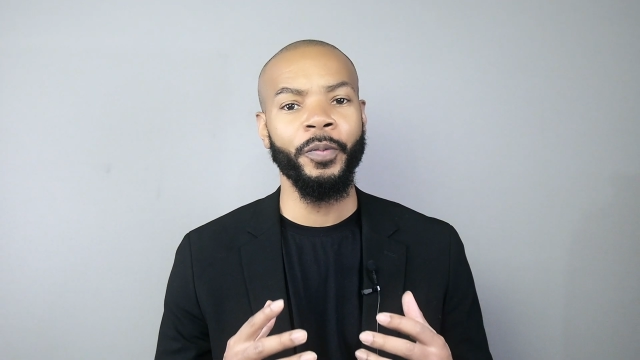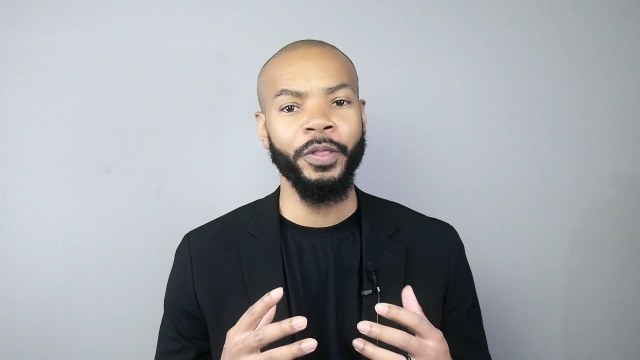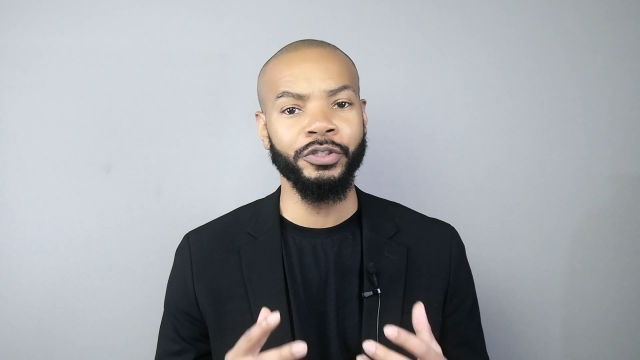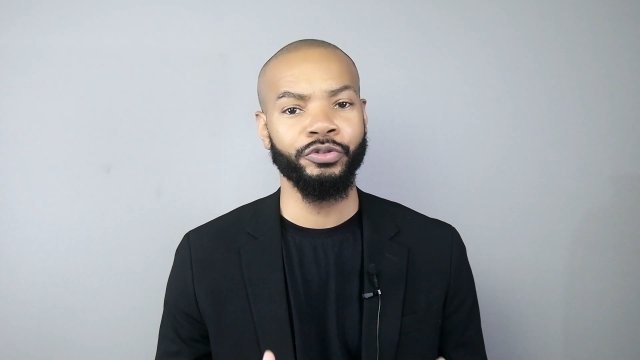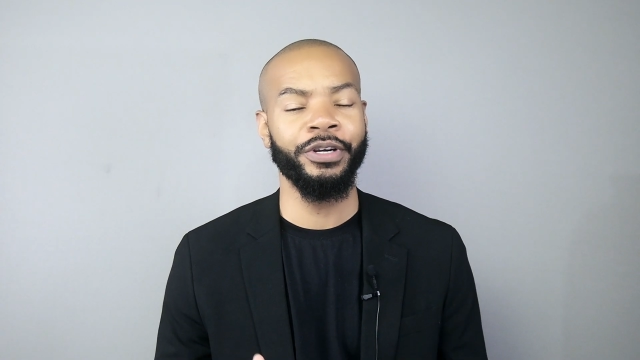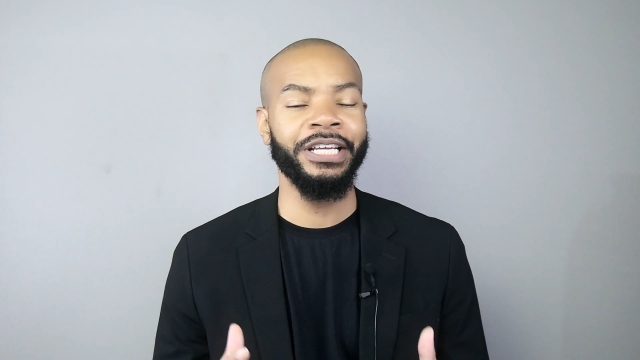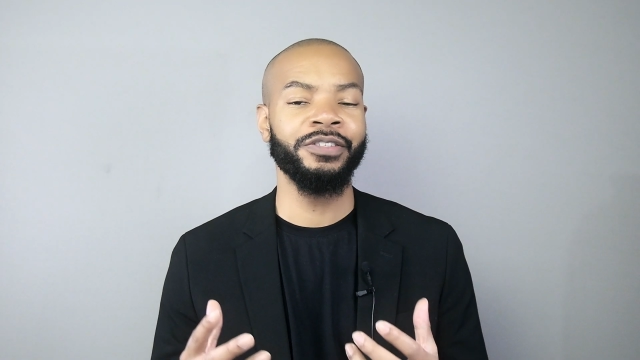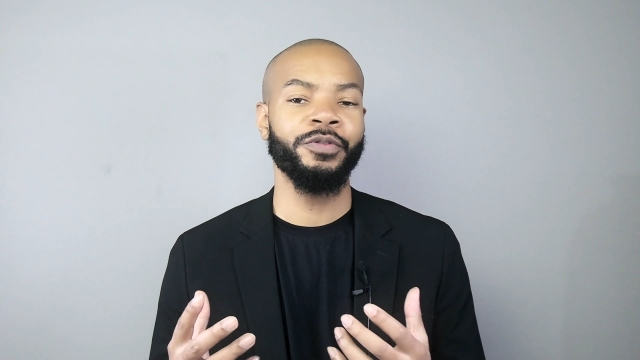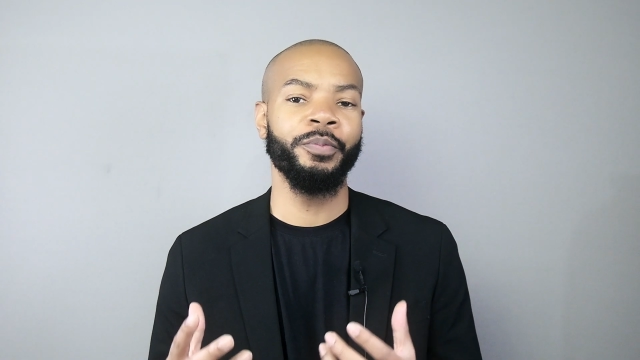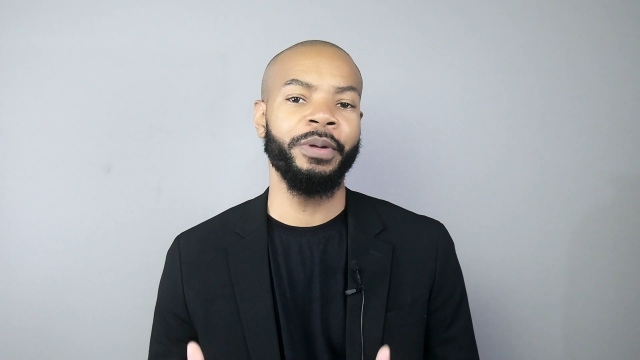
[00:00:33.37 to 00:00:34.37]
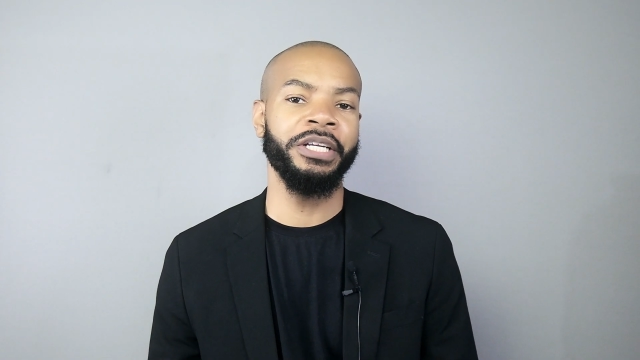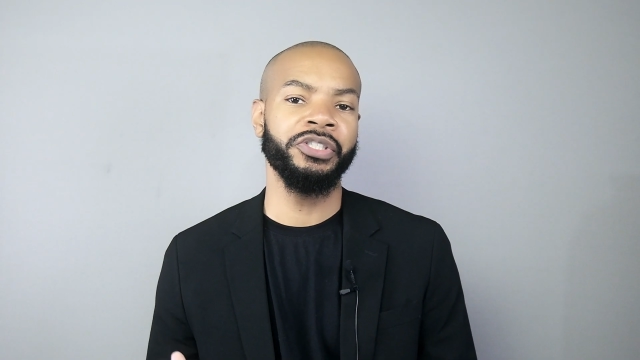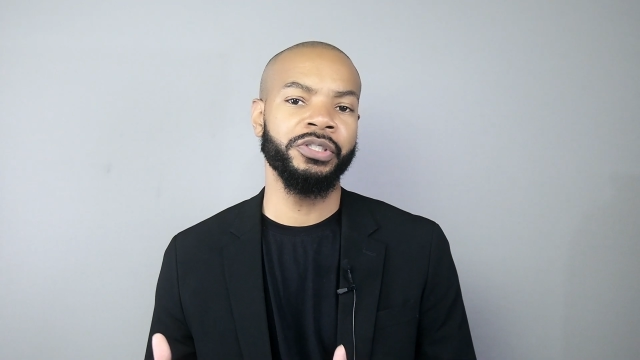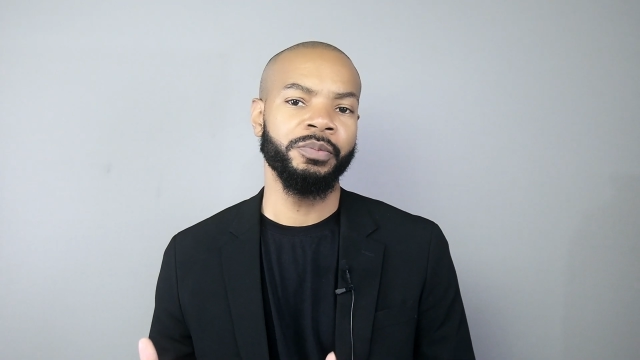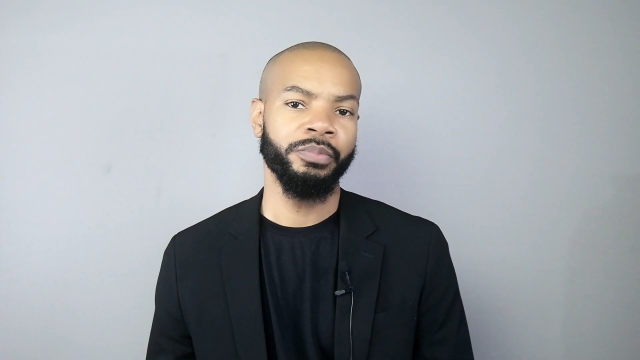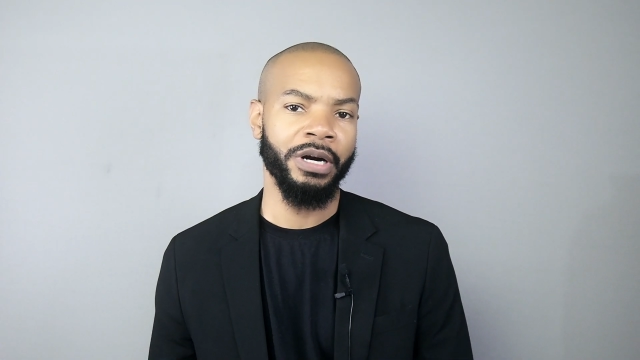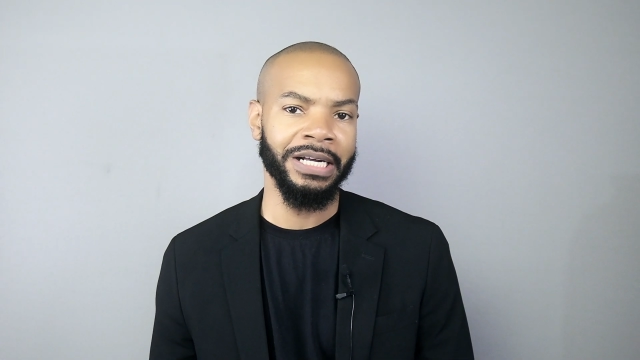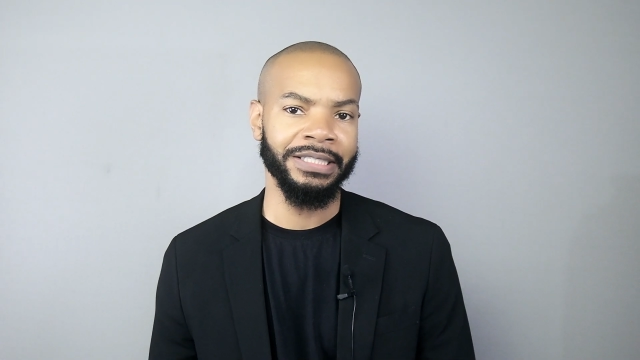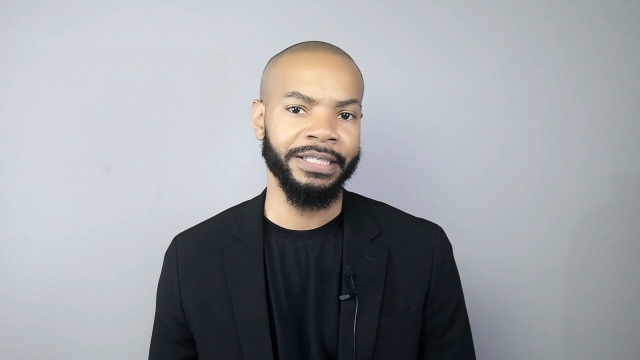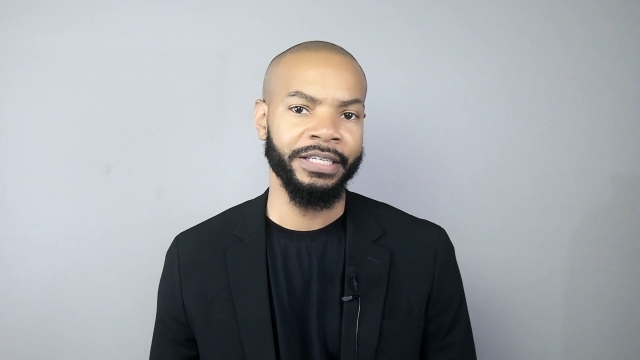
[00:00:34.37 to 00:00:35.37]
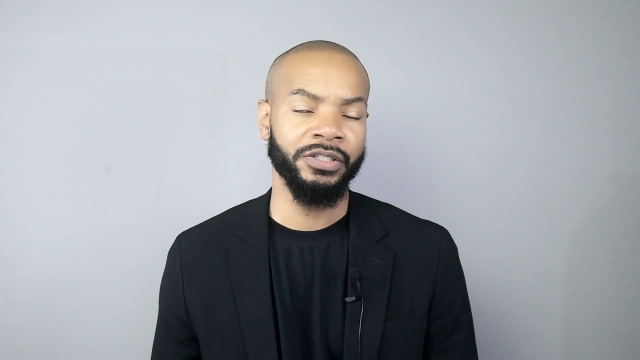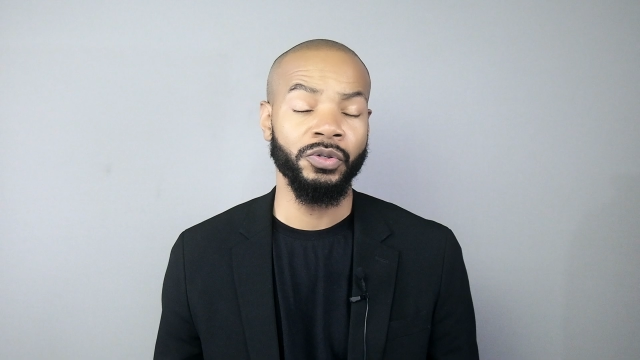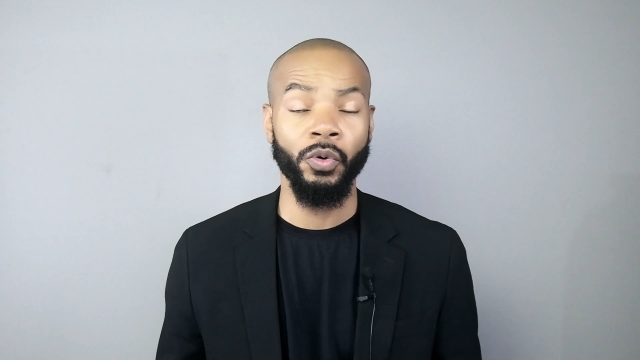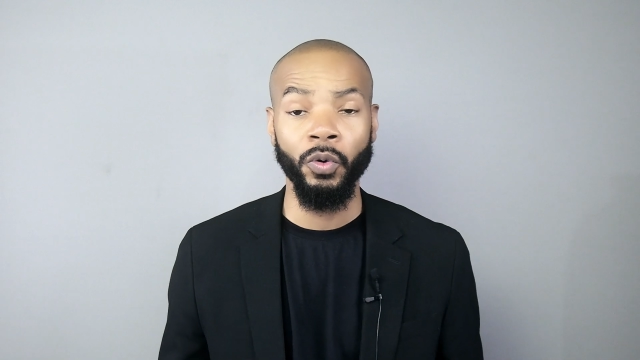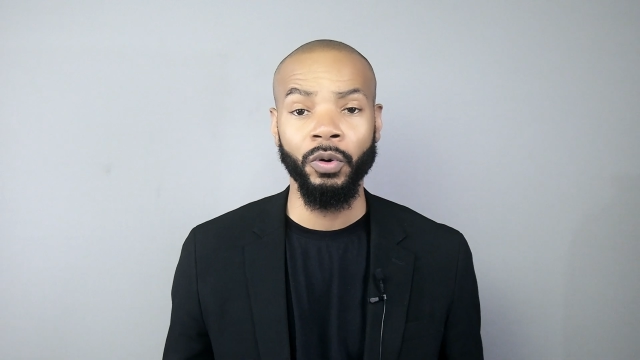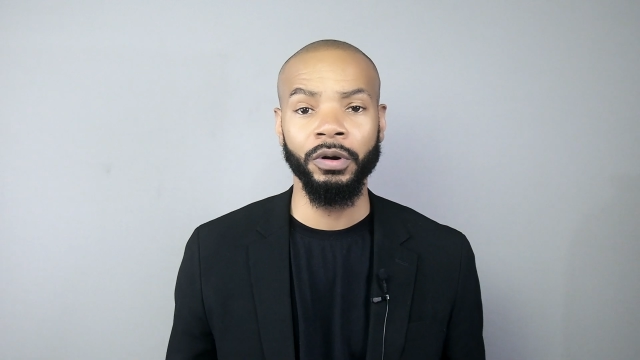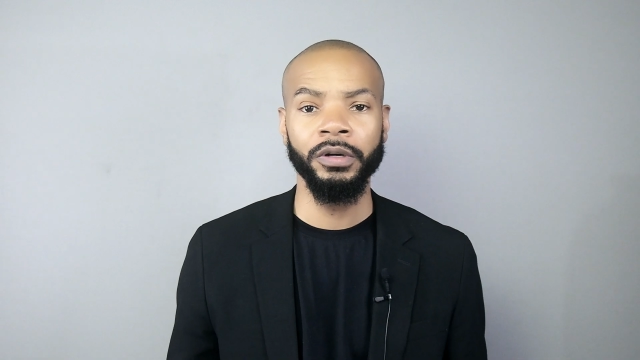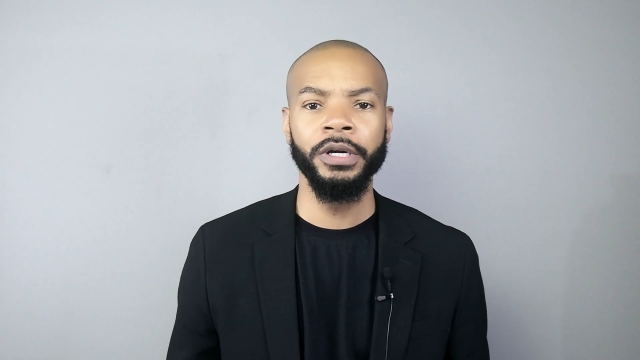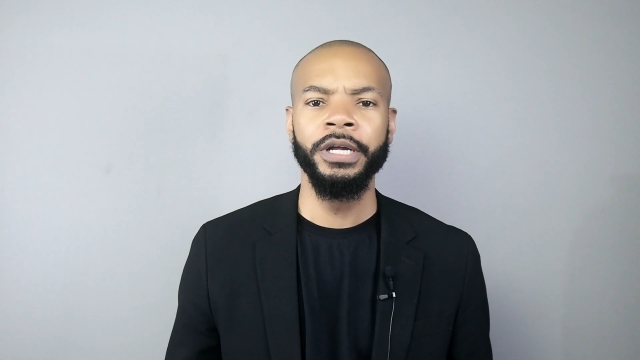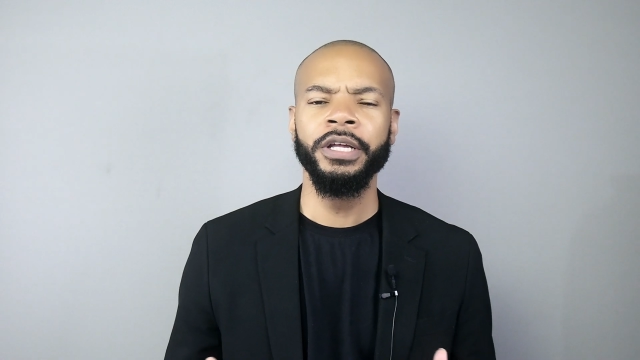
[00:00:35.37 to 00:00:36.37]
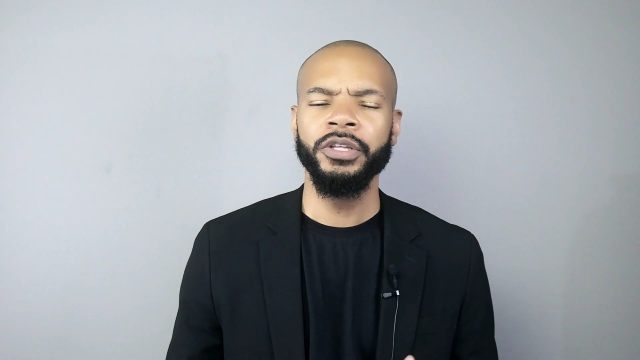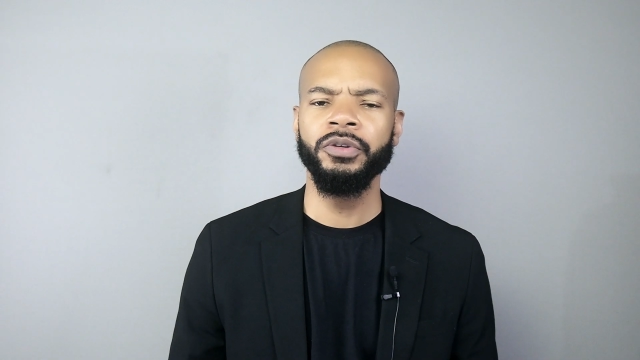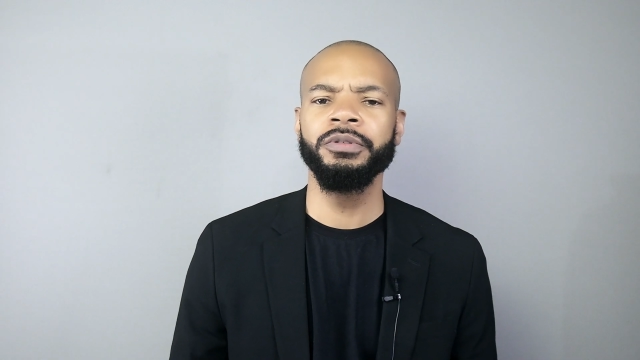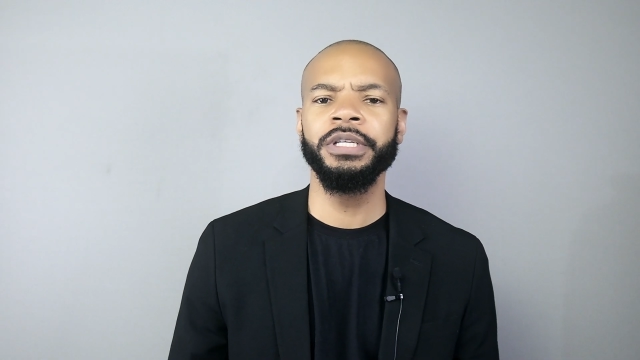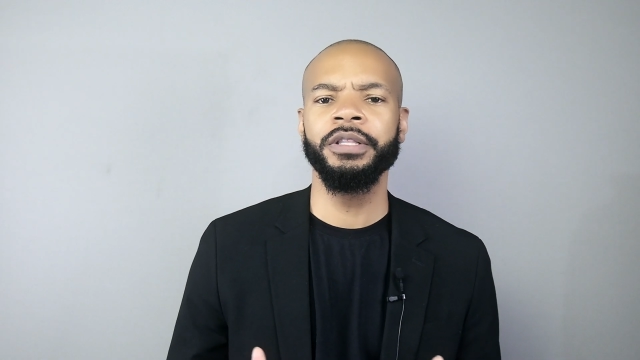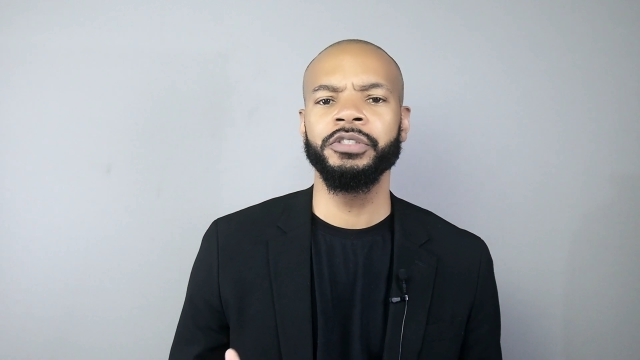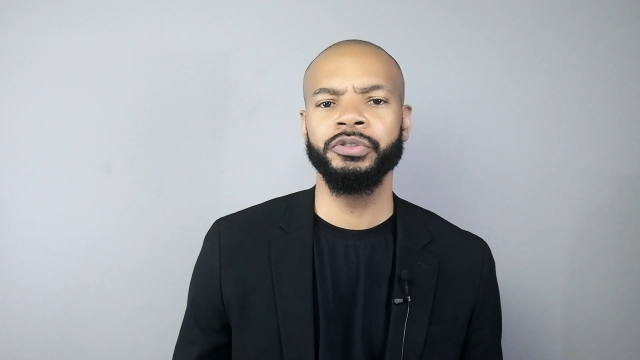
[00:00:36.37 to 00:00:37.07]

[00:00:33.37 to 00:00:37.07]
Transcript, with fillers: the transformation process or using the